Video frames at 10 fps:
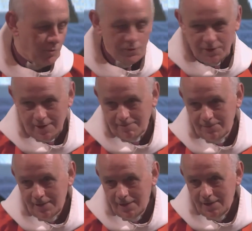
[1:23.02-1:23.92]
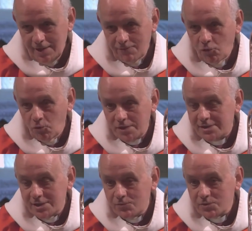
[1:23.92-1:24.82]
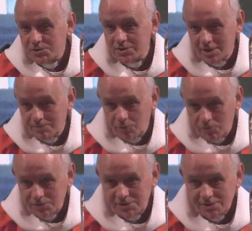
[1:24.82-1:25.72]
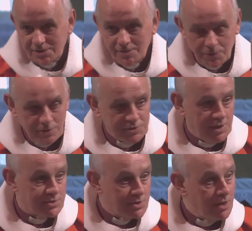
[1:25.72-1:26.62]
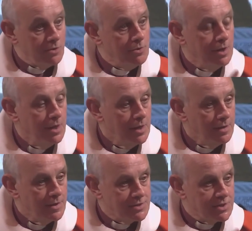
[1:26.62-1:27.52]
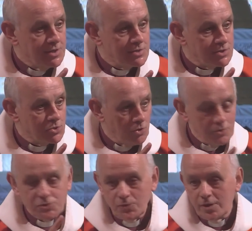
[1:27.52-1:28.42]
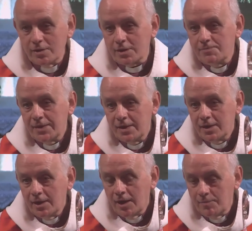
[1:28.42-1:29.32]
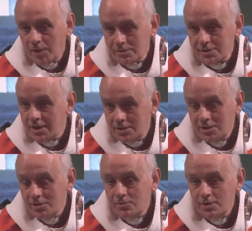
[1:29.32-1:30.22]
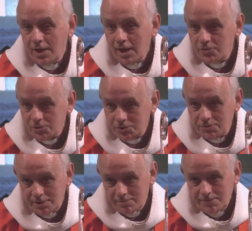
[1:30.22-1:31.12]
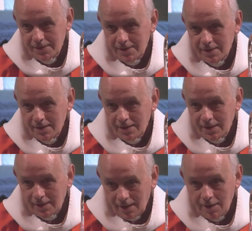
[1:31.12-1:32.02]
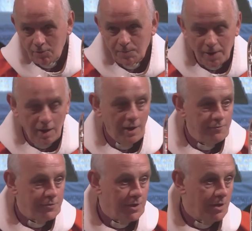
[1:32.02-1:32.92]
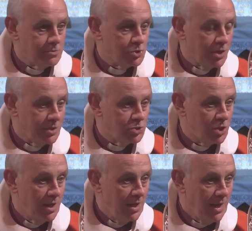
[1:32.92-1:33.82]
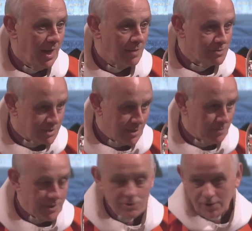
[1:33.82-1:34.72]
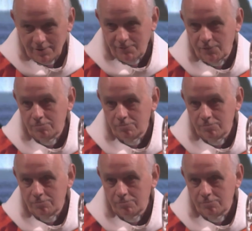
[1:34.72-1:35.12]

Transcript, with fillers: thing if all we did was tick boxes in the process. No, this is God's work among, in you and through you. And I, on behalf of the whole church, am deeply grateful.